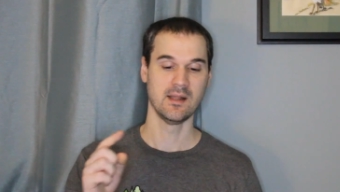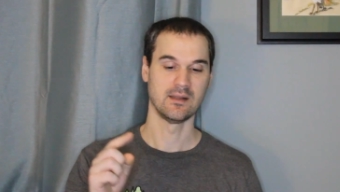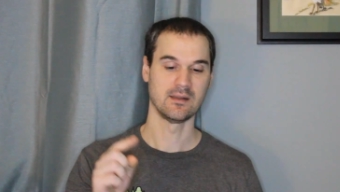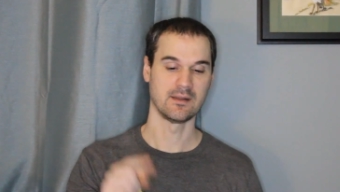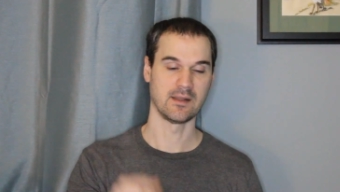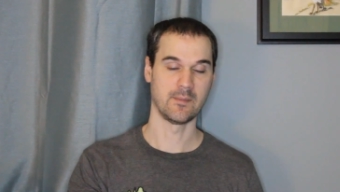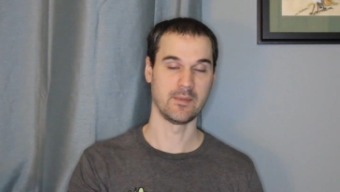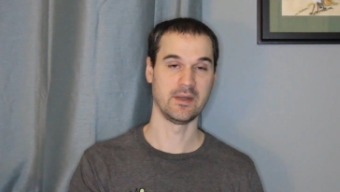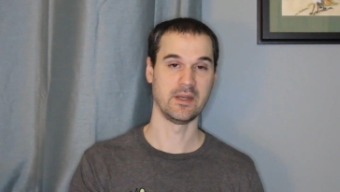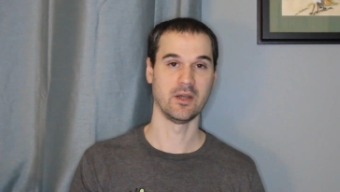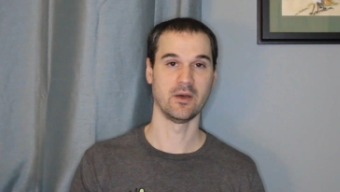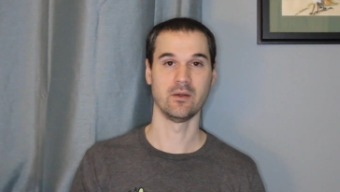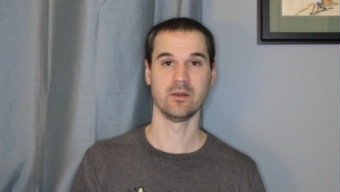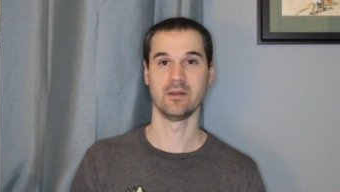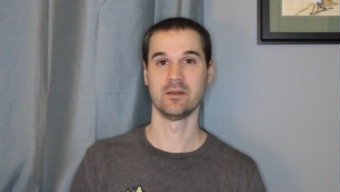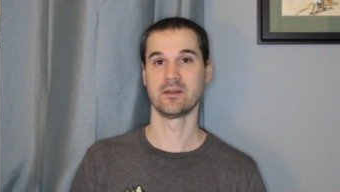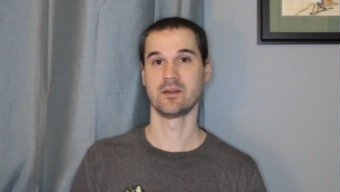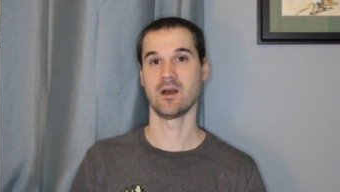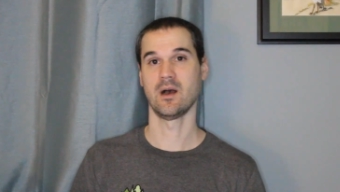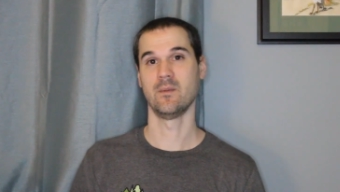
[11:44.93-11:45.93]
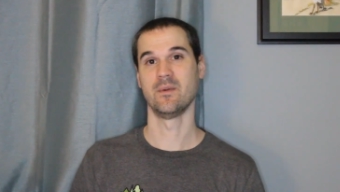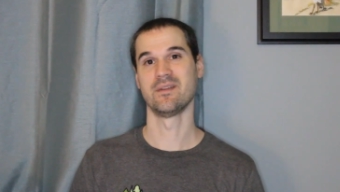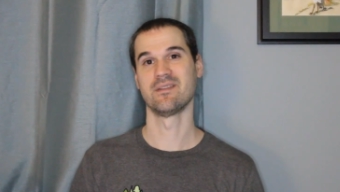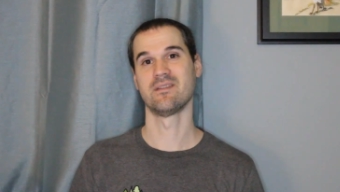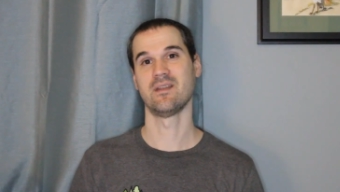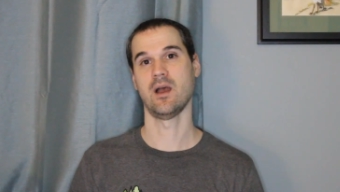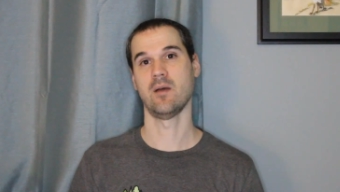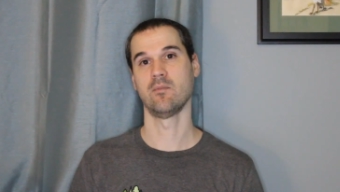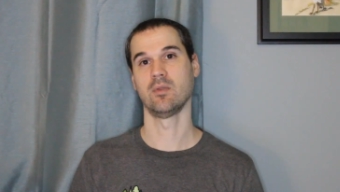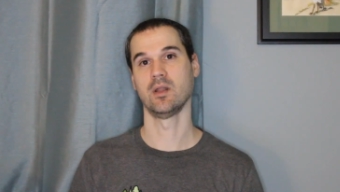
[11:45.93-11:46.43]
Let me know in the comments
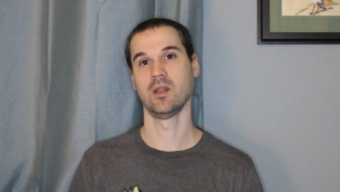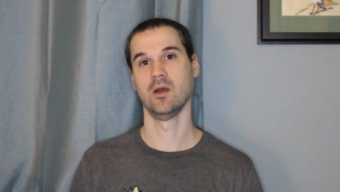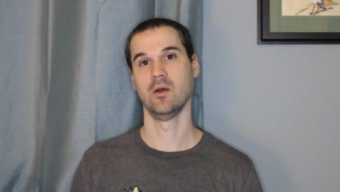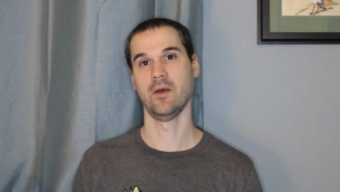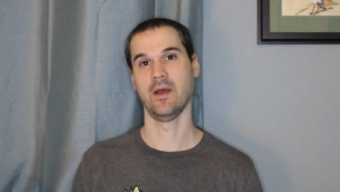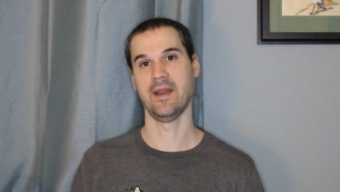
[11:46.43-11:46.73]
down below.